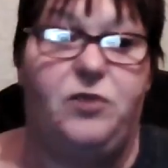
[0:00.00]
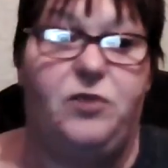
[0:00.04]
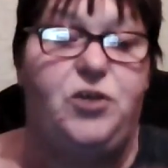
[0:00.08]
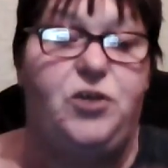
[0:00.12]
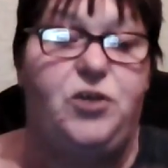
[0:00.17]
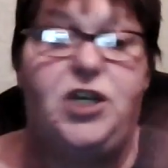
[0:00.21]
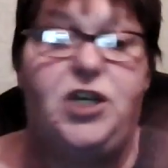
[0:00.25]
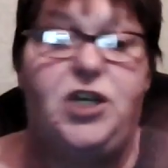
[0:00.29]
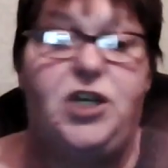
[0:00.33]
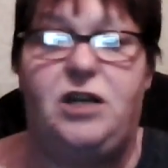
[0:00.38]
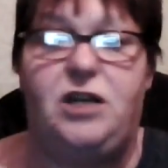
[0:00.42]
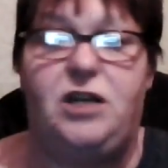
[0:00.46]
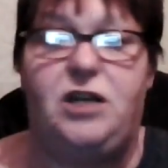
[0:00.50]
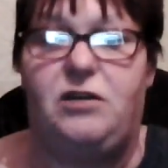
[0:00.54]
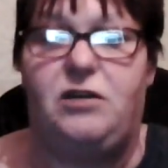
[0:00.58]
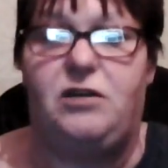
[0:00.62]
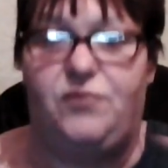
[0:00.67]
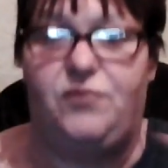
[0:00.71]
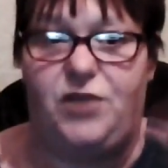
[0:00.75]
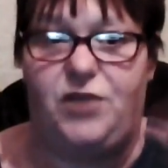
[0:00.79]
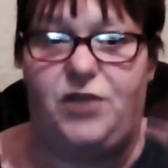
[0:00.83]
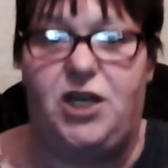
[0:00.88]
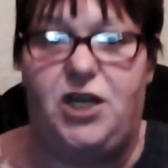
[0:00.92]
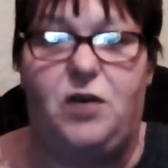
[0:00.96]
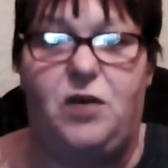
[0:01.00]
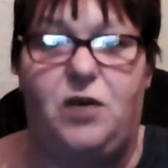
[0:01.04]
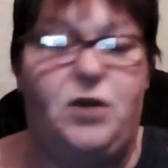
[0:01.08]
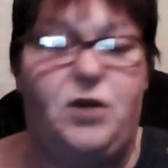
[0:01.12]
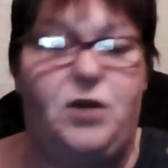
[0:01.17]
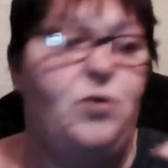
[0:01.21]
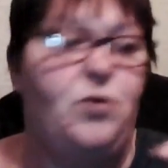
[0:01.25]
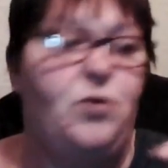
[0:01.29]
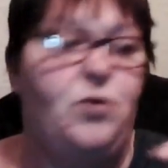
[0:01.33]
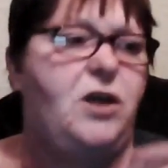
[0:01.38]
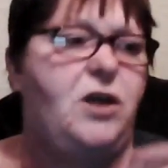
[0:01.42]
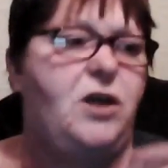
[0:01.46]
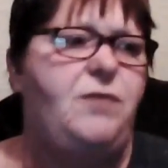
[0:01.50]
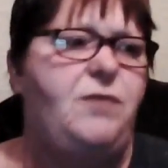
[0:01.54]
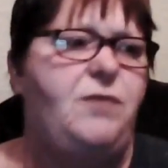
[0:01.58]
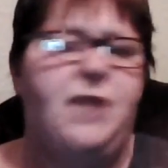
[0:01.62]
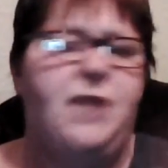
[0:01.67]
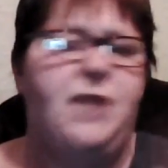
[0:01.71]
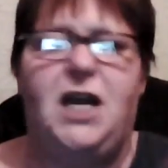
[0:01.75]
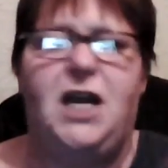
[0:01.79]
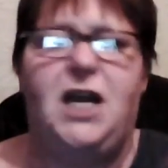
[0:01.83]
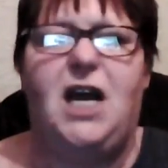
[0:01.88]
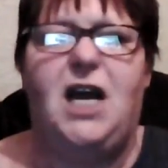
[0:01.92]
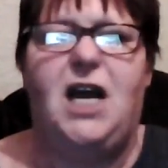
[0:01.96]
She didn't, you know, it were,
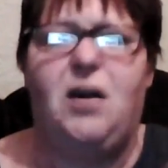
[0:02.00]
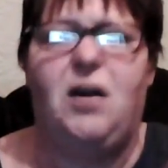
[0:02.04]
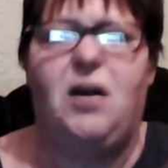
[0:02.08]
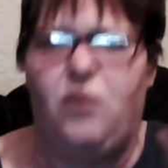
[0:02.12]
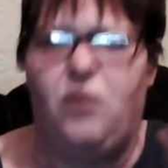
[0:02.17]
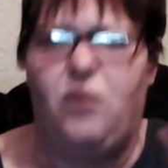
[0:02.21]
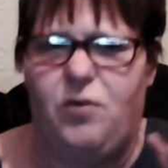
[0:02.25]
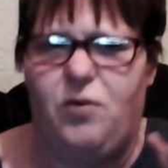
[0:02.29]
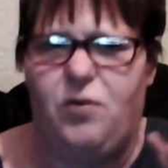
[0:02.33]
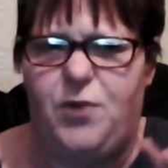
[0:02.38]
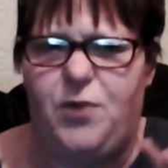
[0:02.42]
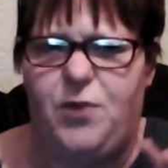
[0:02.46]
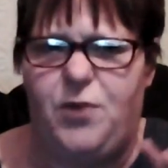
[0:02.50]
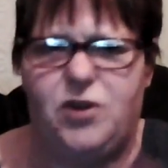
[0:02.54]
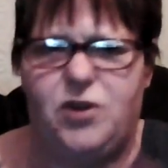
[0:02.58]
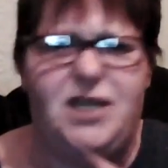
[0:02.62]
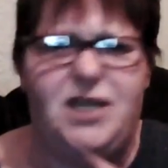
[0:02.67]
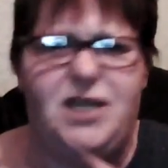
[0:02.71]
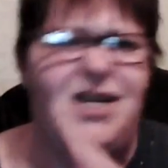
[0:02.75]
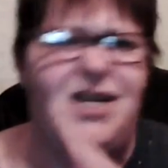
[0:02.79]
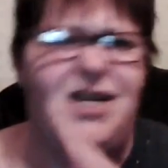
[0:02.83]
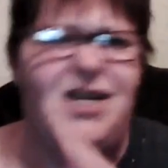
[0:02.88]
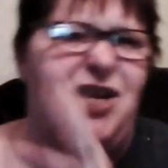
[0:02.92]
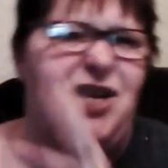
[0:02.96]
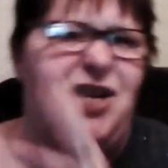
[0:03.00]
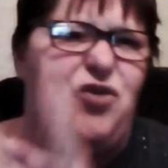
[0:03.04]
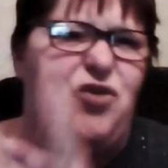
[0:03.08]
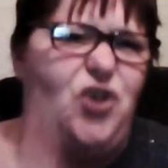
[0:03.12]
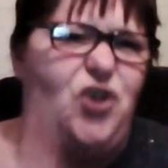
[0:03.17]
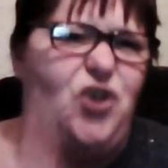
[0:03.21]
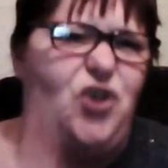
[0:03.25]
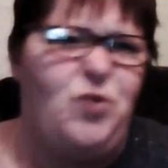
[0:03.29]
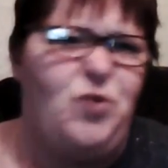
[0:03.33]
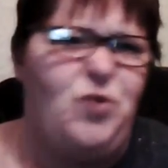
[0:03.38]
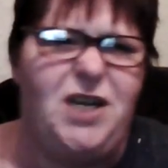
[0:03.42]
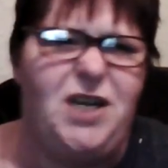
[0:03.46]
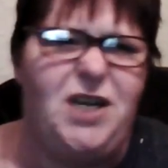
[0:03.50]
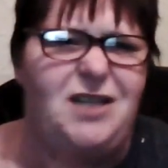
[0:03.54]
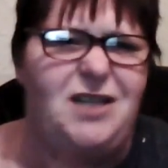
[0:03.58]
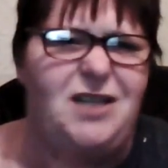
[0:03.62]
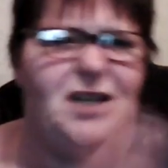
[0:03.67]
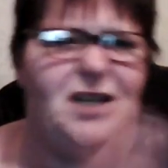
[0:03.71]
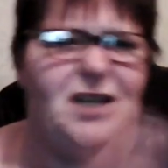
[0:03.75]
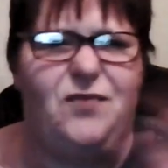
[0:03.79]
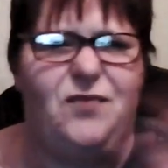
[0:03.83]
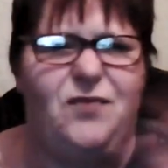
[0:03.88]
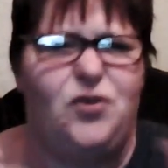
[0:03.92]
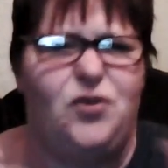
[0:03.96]
I don't know, it was Boxing Day or New Year's
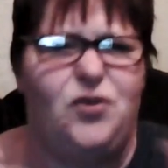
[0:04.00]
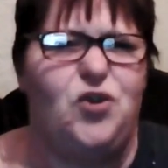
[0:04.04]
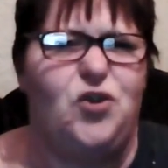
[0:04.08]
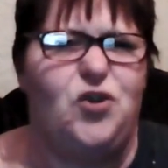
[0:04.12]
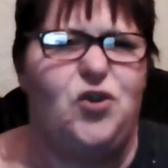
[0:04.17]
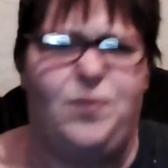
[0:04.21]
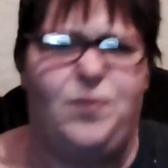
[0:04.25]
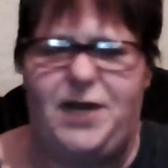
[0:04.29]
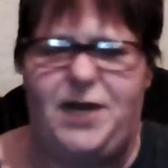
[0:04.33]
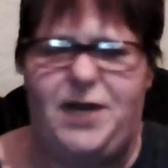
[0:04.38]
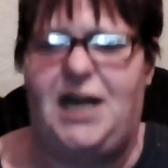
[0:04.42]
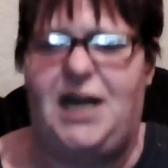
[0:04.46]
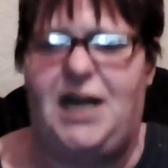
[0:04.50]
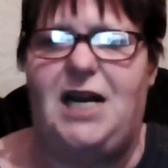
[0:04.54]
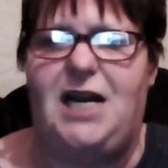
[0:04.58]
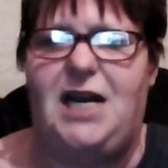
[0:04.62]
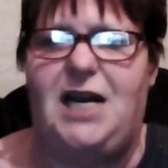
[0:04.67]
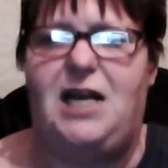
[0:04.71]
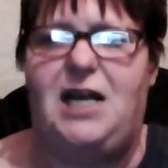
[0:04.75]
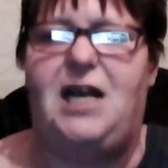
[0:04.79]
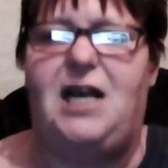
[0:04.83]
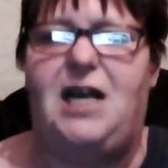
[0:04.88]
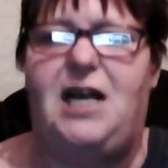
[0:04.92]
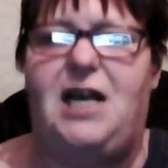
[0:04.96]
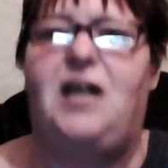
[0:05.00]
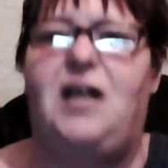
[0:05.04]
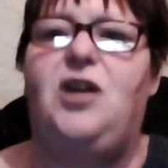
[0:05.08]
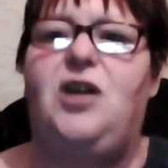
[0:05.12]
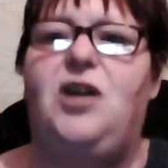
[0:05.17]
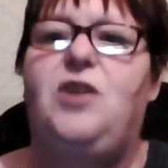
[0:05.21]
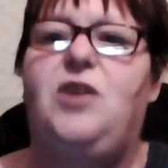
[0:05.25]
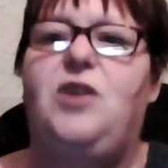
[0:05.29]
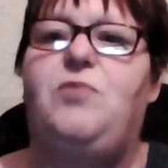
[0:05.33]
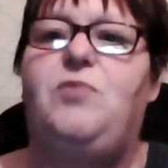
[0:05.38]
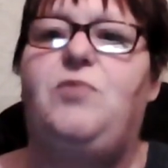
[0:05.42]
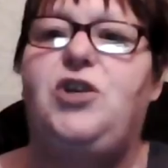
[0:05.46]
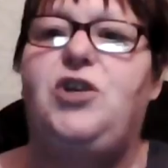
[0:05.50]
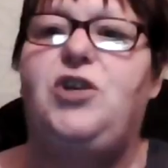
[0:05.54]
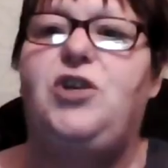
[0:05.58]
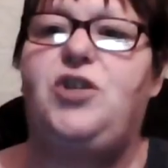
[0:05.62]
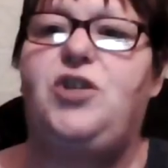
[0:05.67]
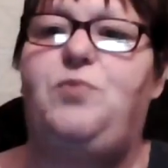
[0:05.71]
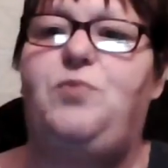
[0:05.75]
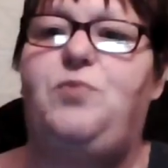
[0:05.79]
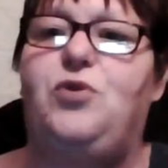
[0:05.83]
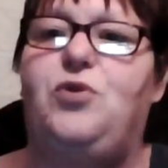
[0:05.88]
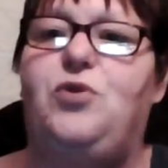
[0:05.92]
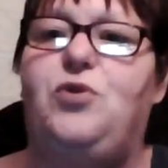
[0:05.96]
Eve or something like that. But she
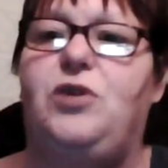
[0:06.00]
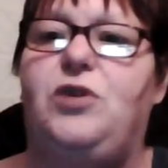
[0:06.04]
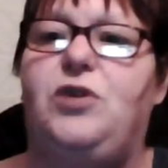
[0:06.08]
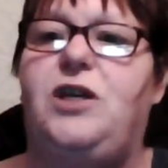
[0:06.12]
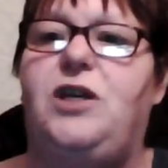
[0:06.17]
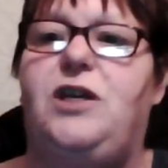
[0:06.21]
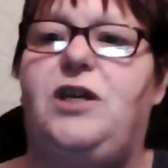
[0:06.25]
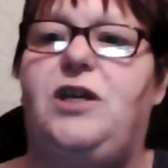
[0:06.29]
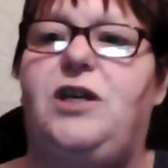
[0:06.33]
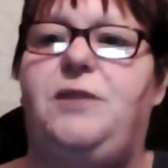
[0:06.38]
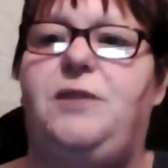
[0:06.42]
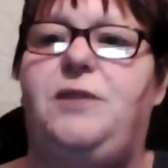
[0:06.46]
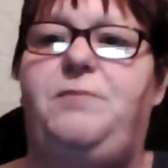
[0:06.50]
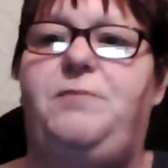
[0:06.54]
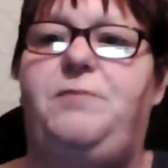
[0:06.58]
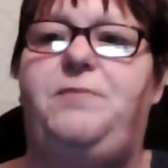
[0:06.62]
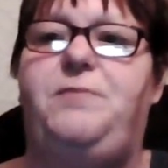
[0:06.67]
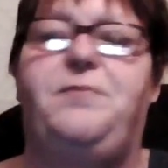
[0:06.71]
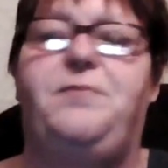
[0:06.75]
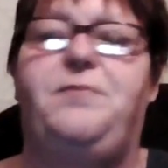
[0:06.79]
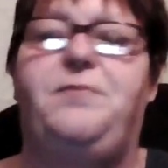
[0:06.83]
put a